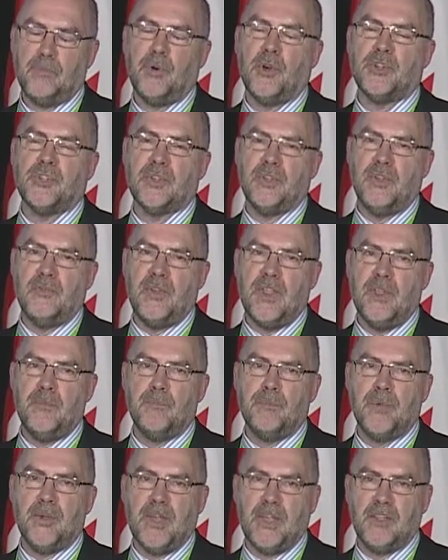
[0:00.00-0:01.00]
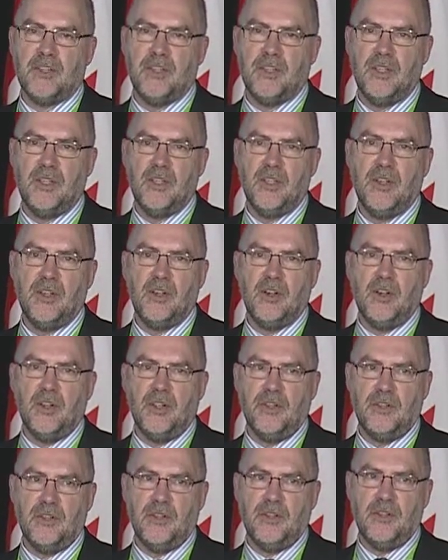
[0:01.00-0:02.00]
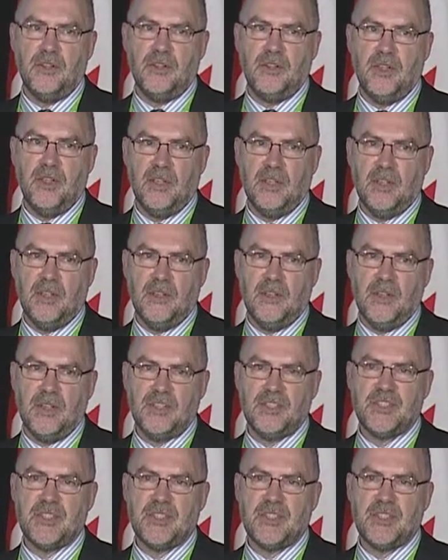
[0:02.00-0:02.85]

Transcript: positive impact on the